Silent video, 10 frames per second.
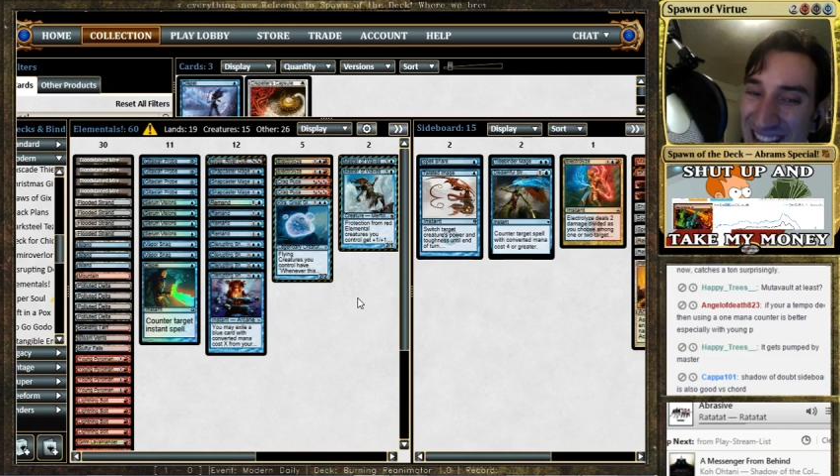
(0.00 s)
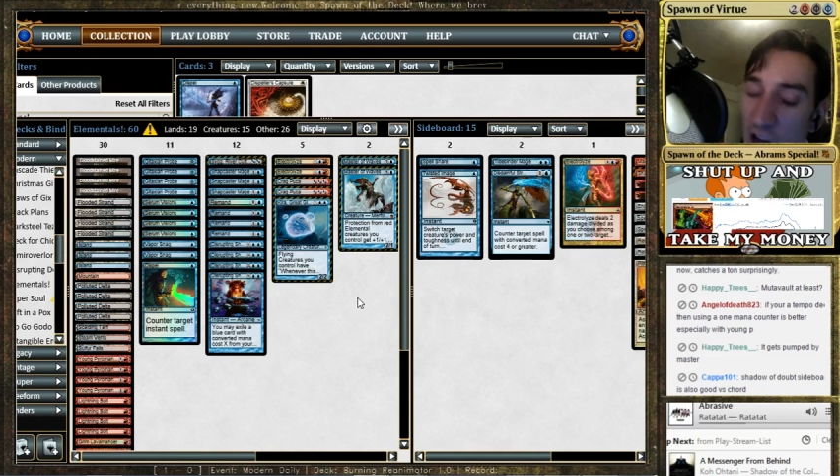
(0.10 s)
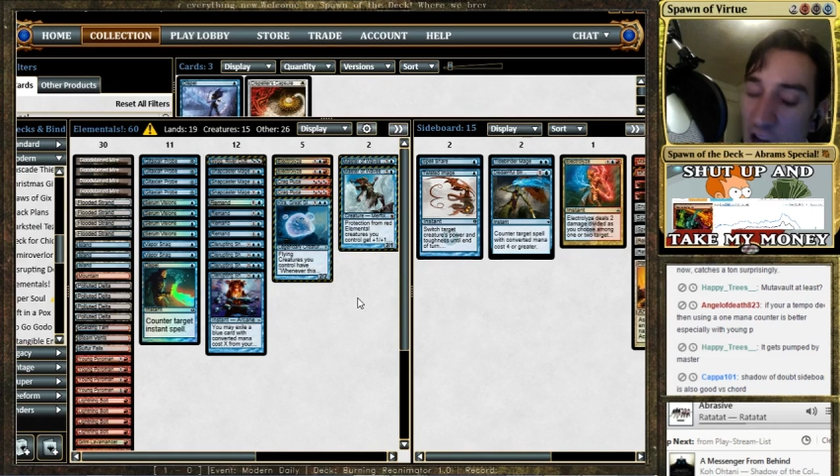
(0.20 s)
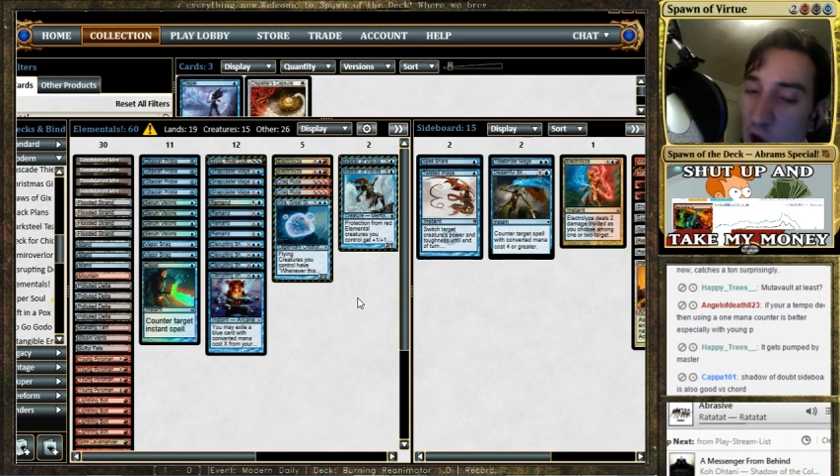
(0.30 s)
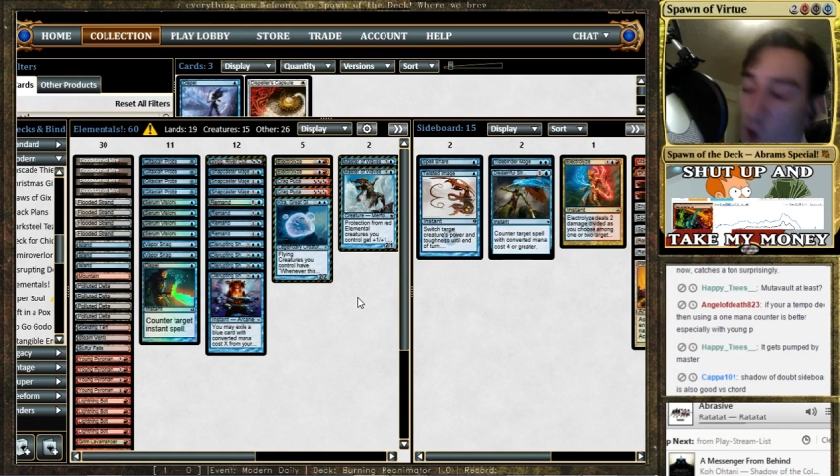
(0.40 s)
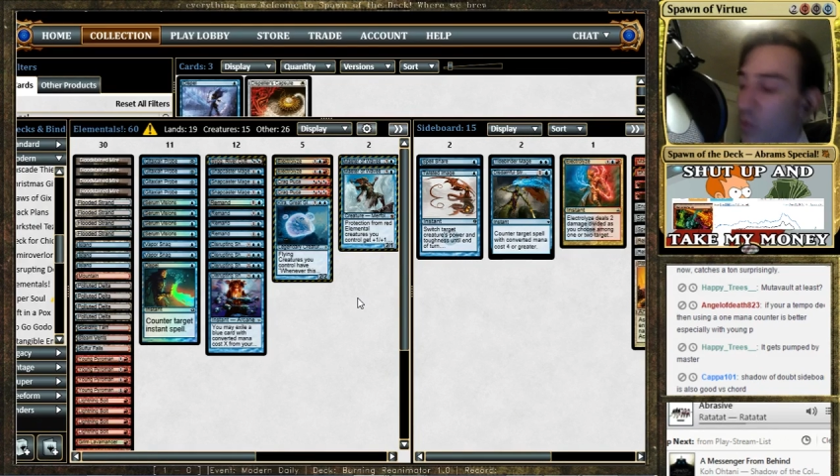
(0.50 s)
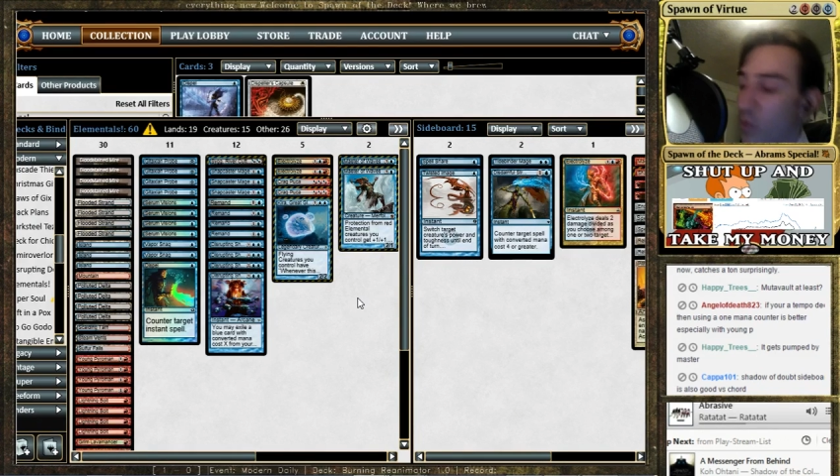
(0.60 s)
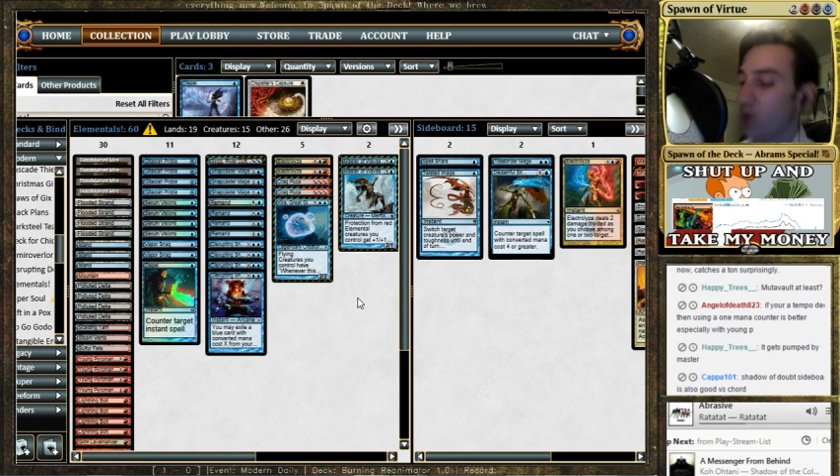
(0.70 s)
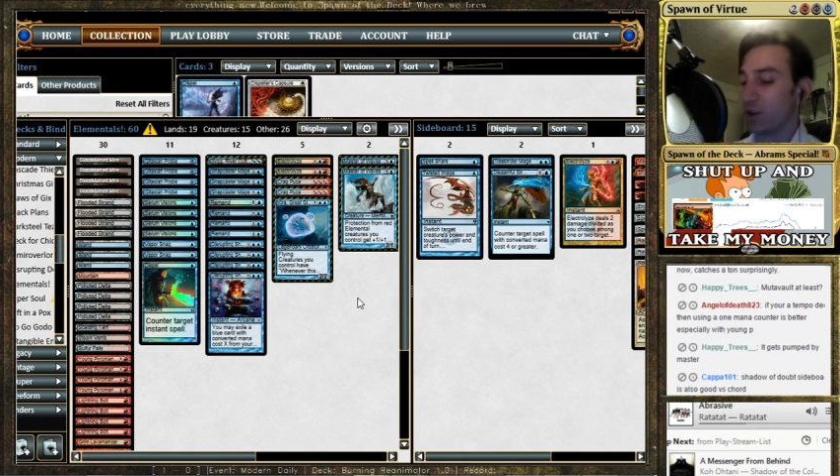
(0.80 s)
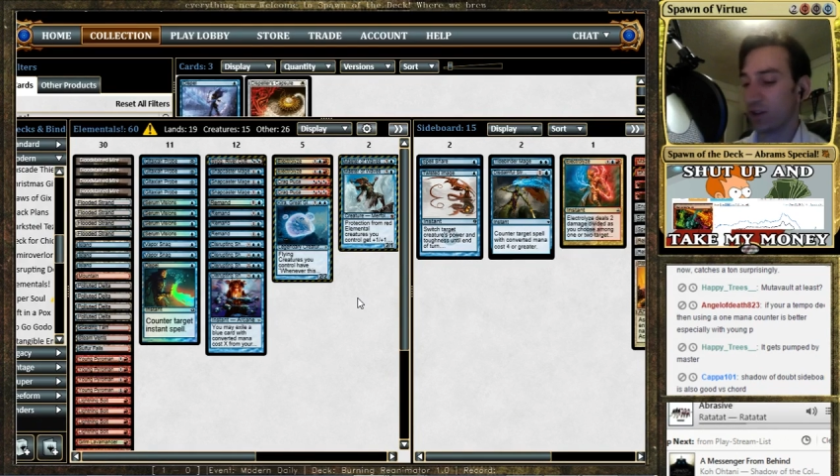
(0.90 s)
I don't own
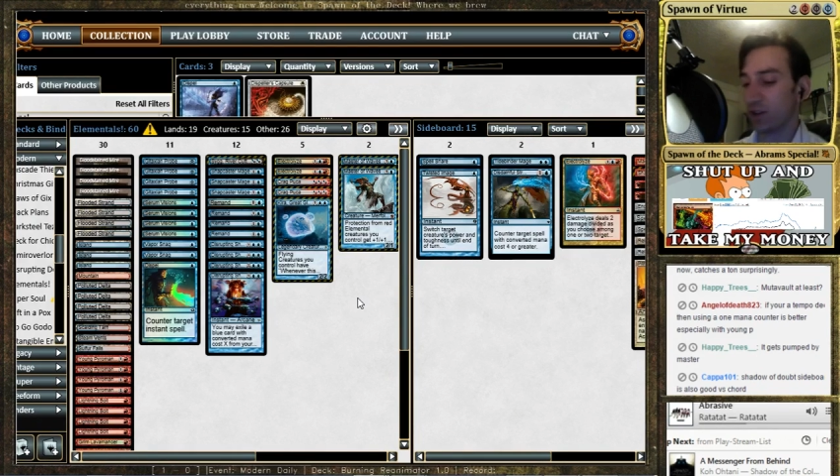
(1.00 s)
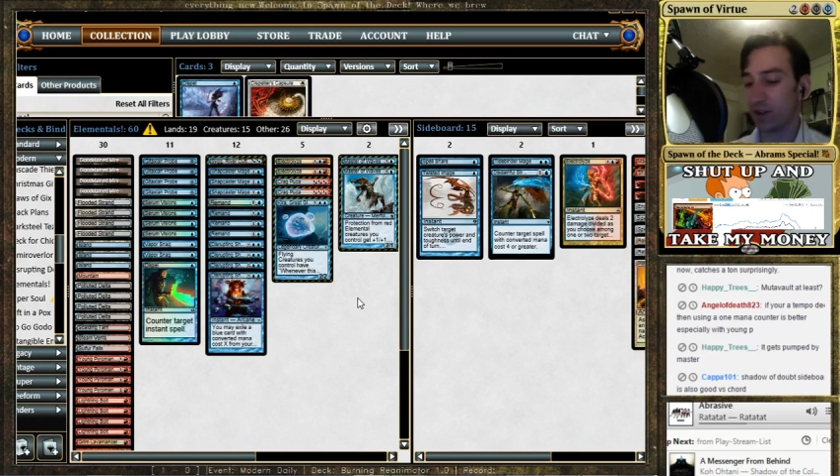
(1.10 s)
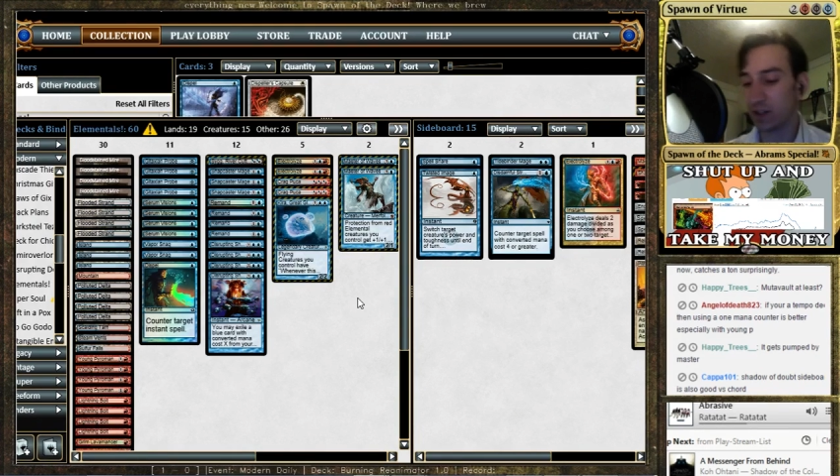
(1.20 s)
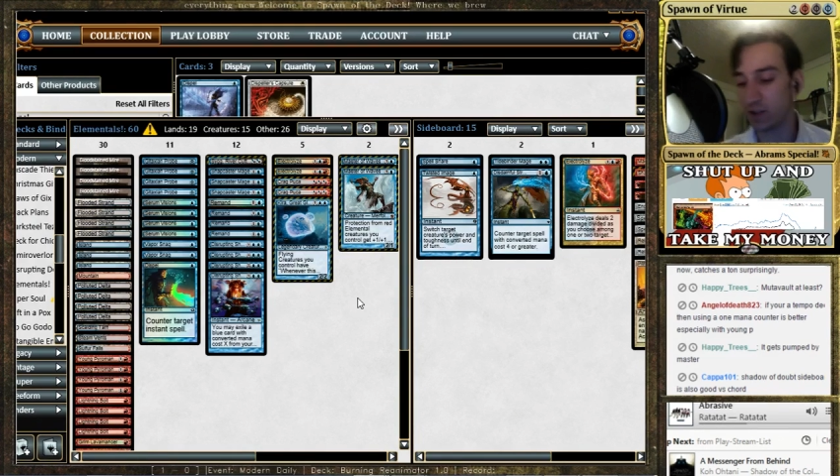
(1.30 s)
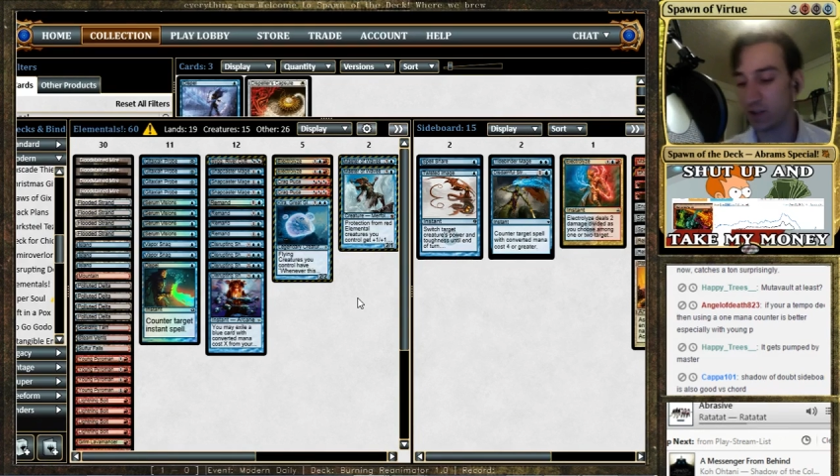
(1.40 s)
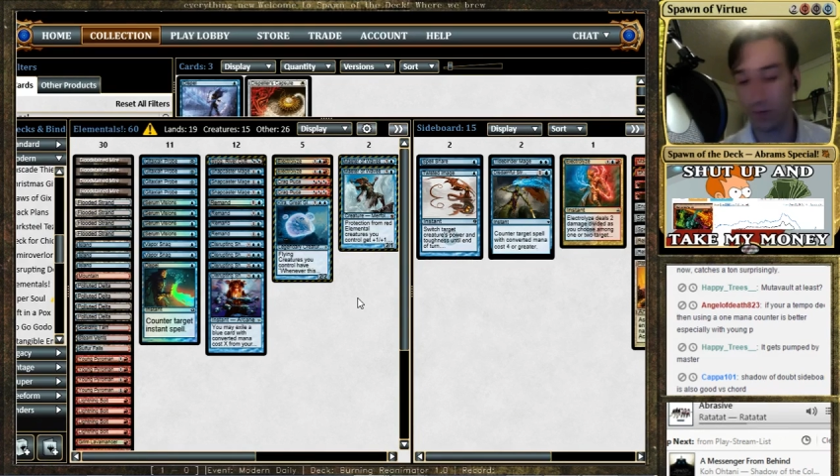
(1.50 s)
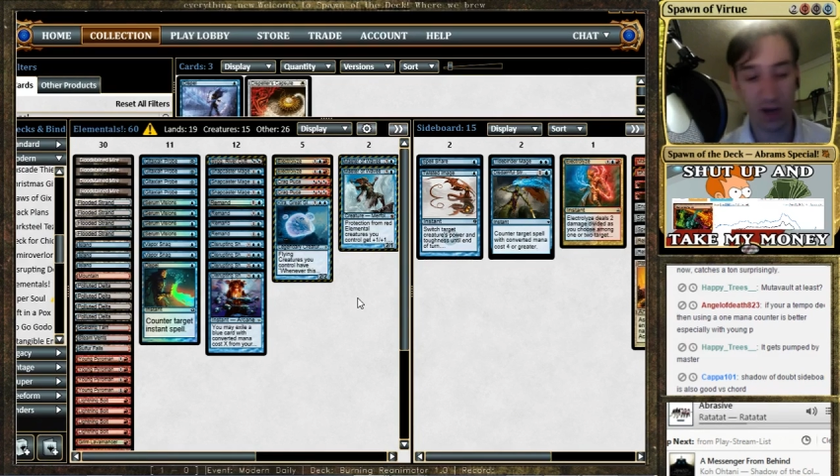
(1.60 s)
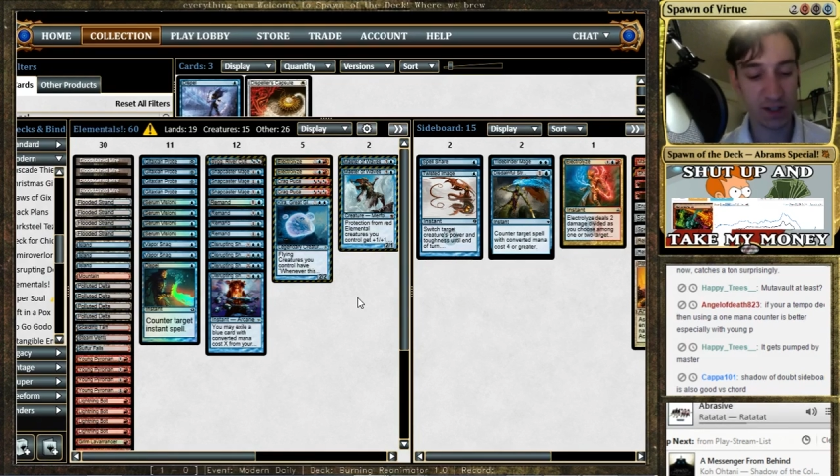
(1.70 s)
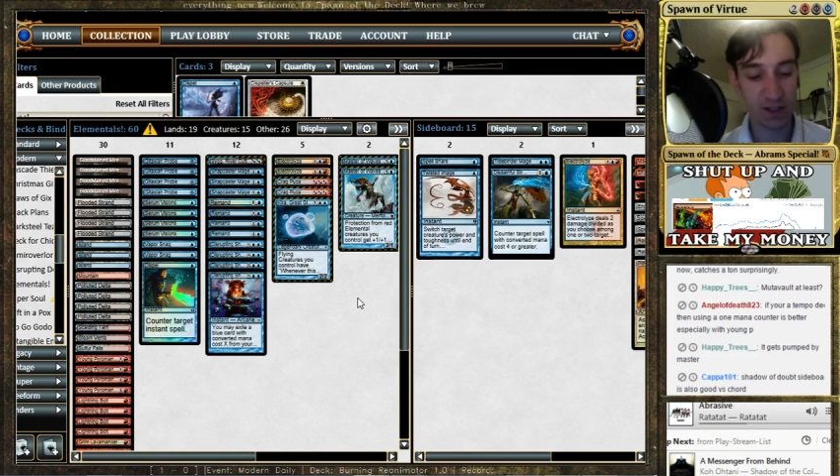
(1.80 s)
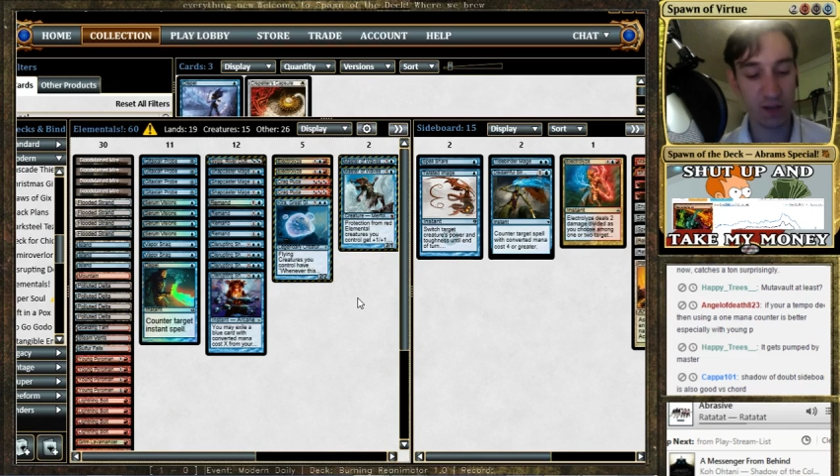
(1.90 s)
Mutas. Aren't they still
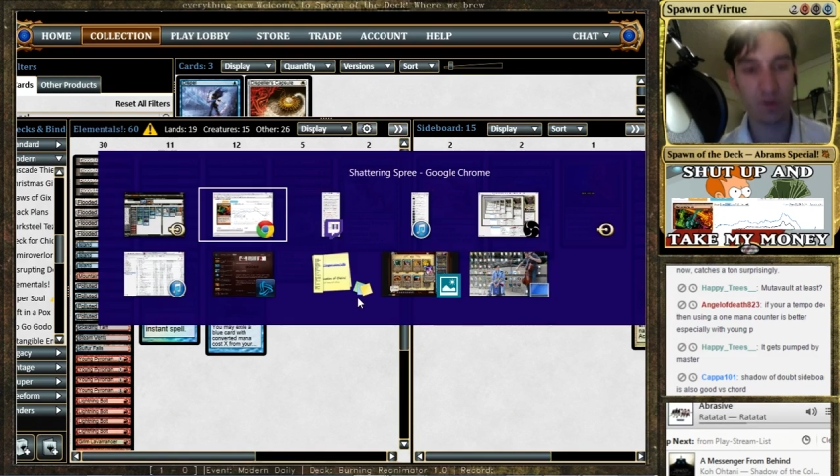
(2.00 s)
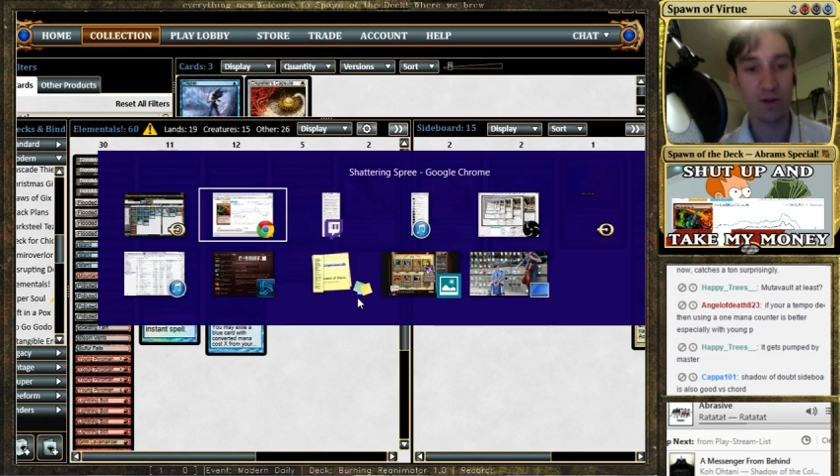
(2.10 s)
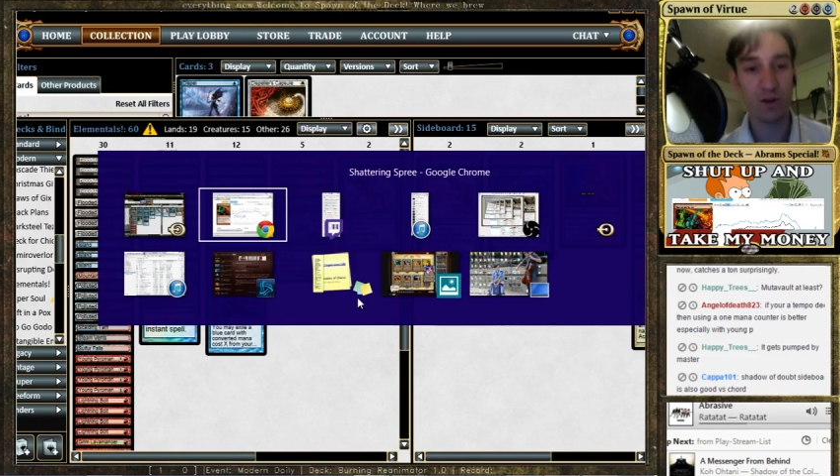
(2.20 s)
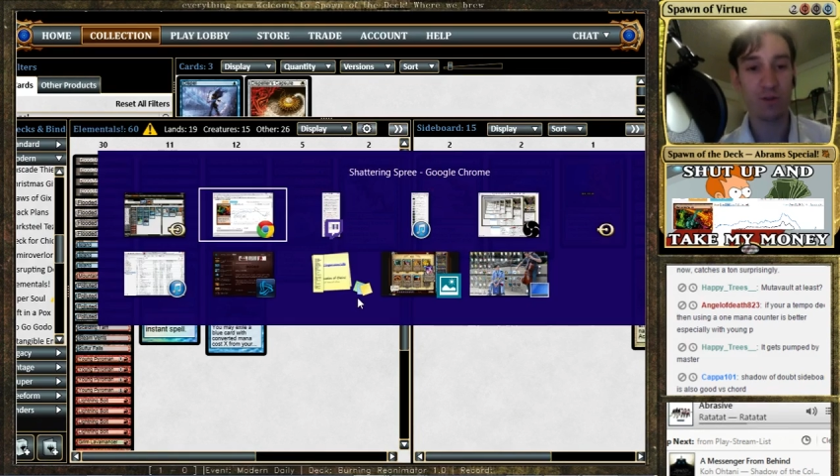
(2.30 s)
pricey on Moto, or